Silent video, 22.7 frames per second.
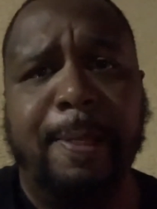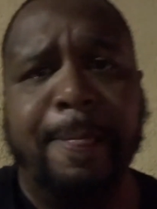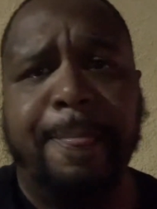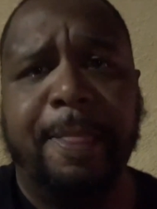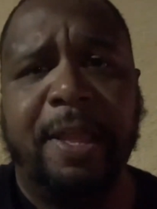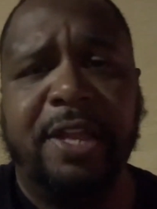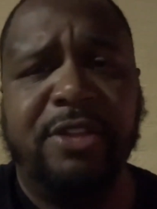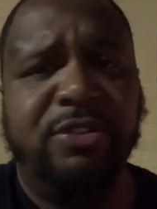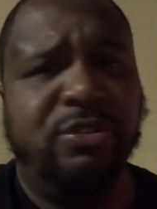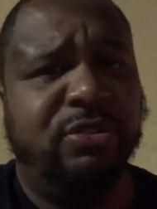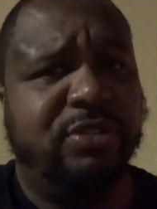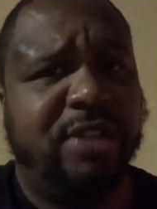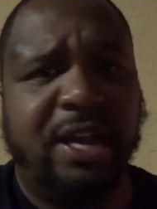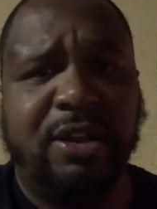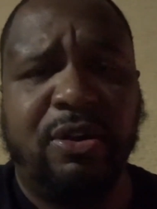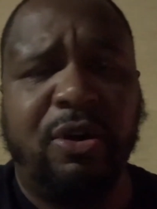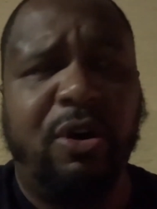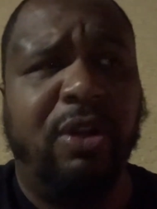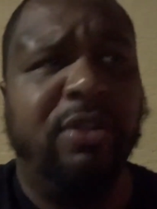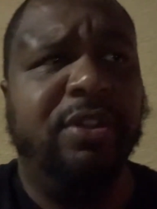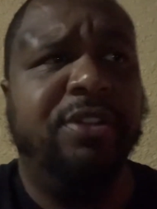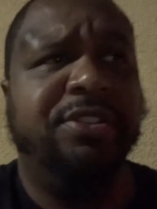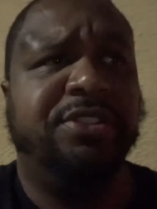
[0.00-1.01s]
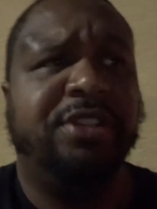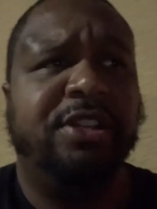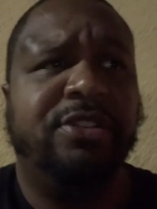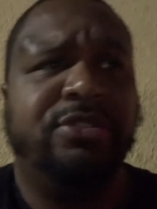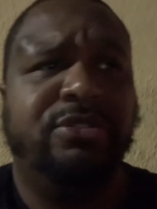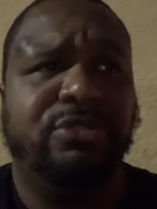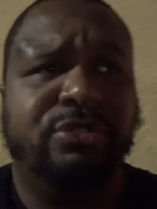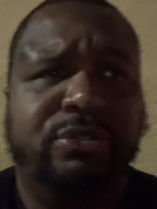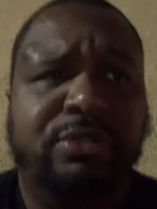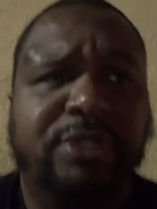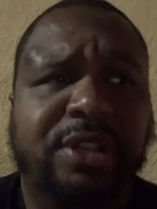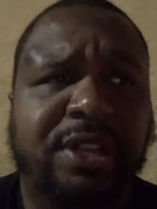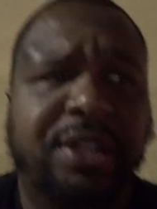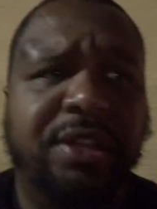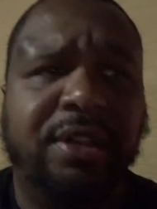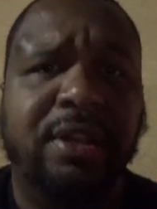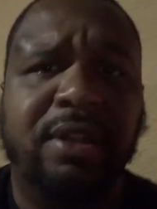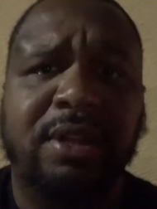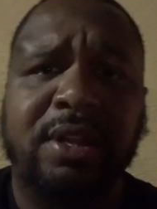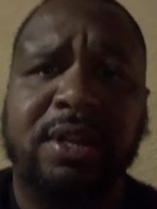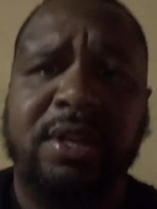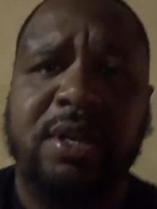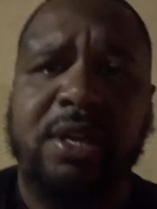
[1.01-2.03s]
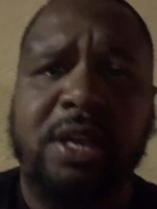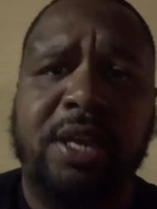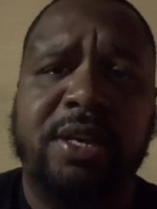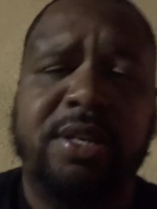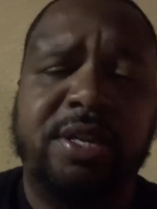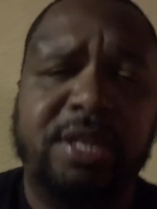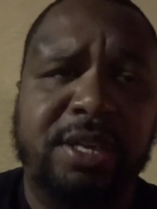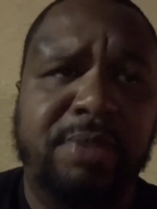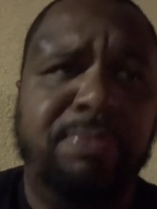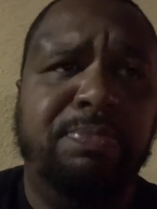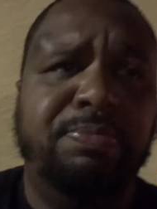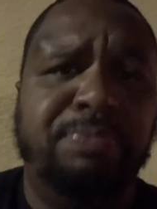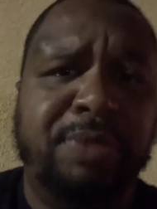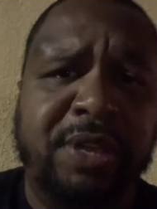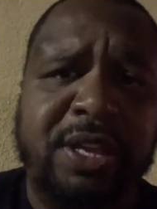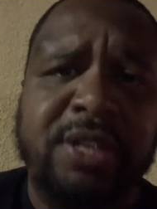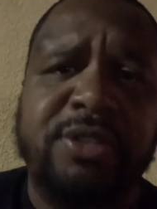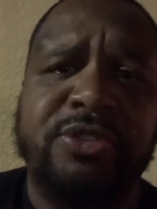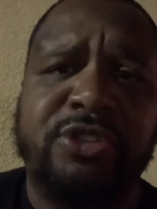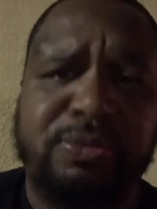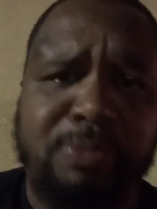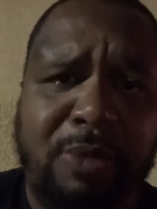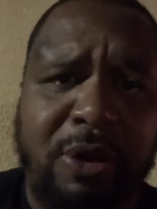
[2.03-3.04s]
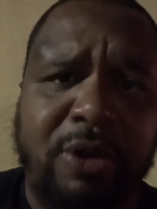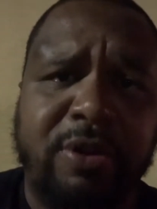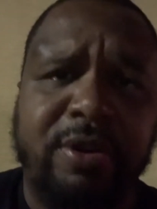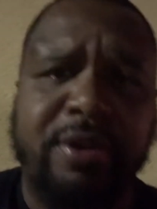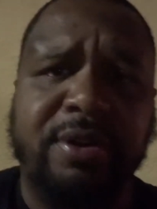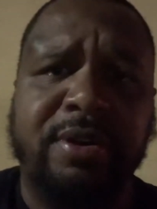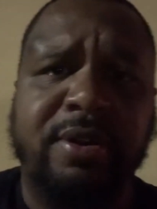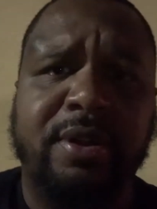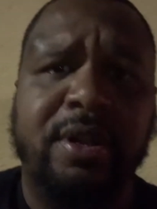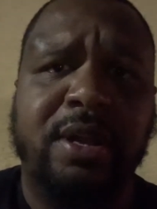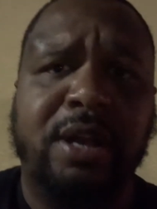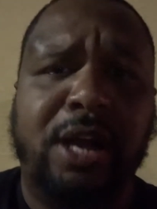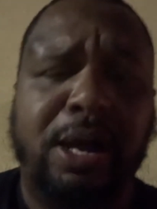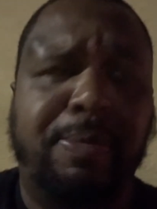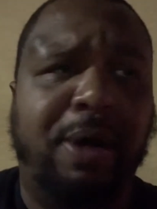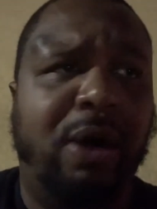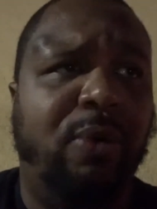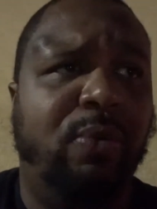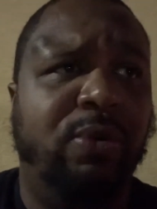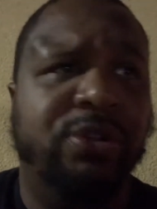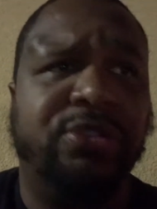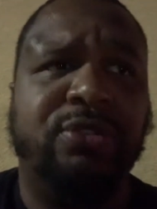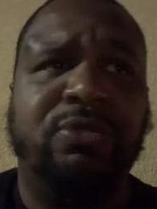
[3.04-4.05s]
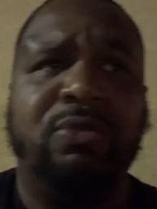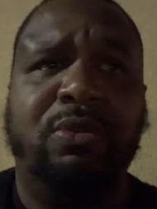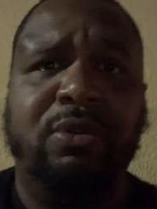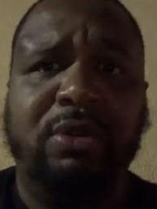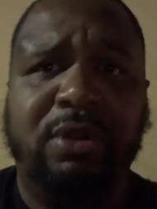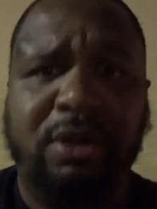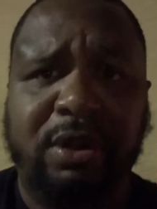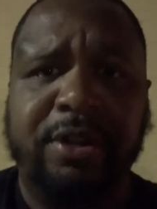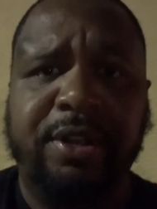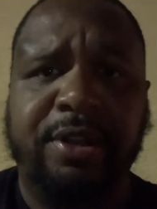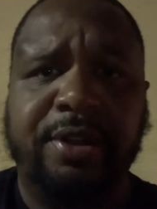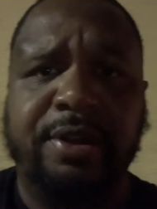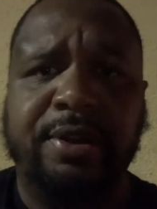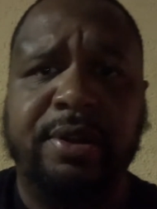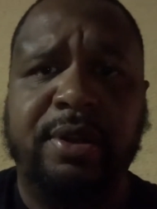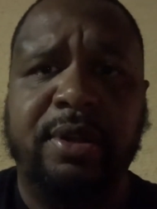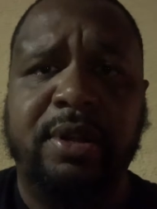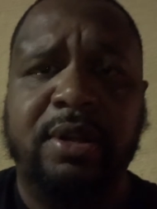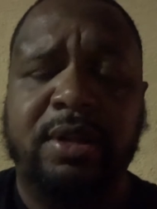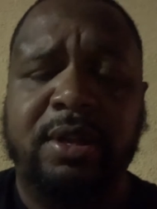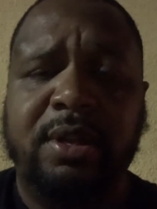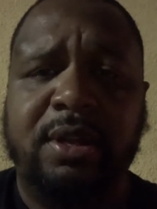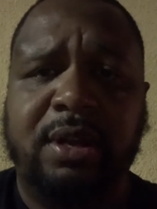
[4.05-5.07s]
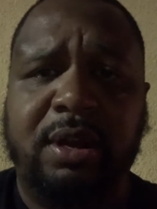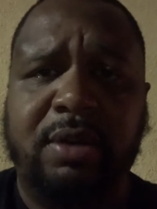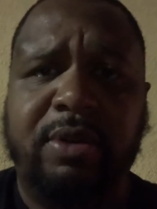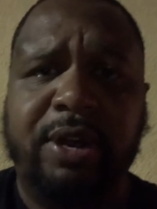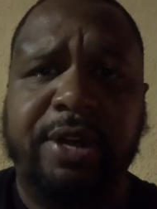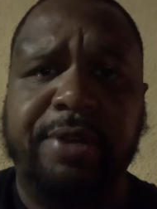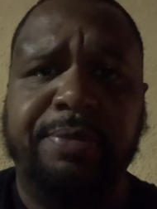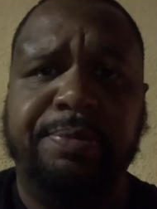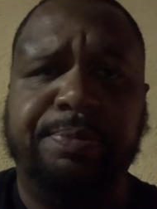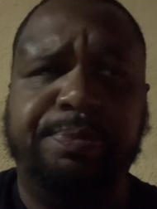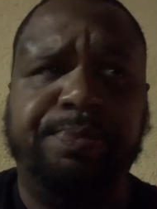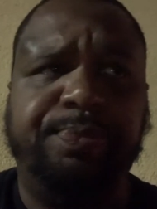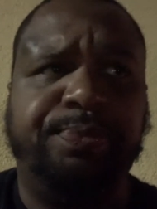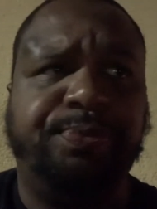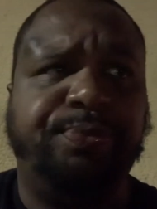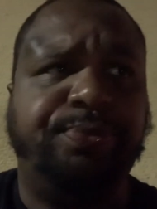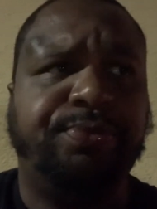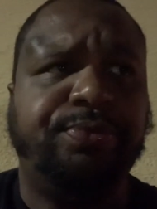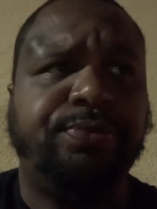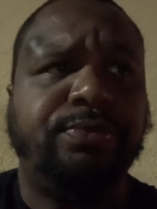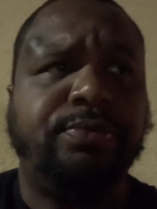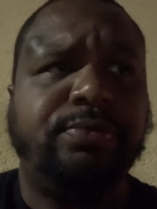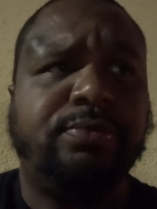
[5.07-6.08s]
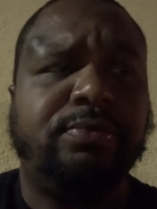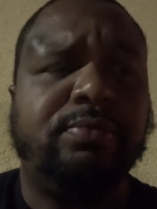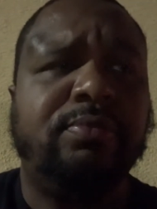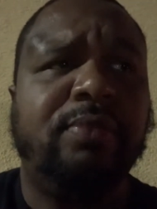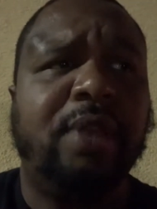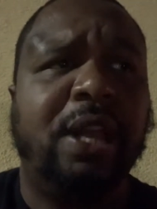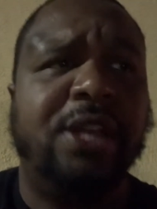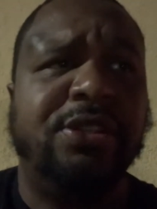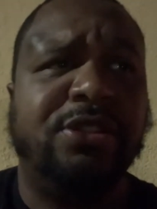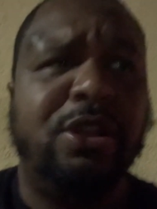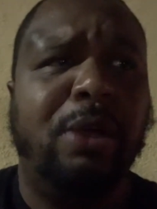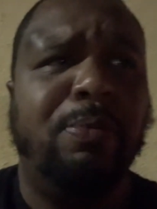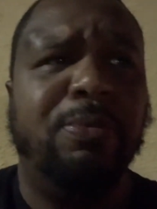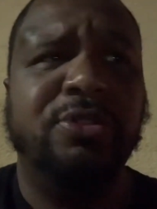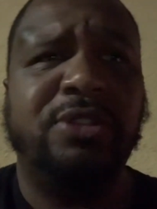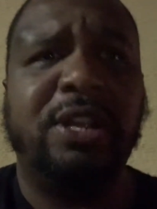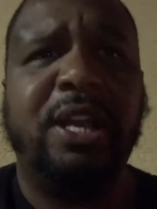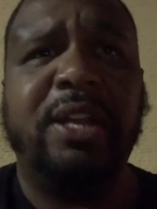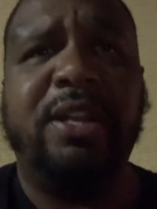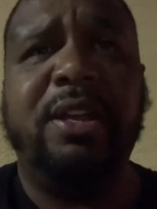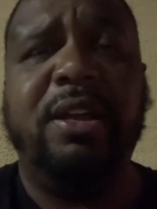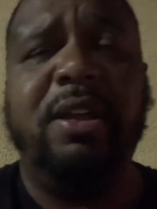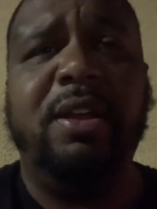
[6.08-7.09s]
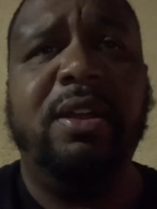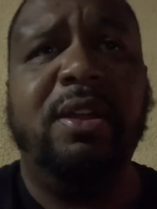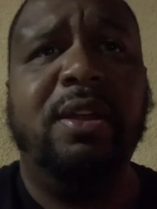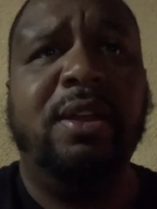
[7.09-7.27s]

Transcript: and you stack all the essentials you need and keep being smarter about what's going on here, all right? It's almost like a,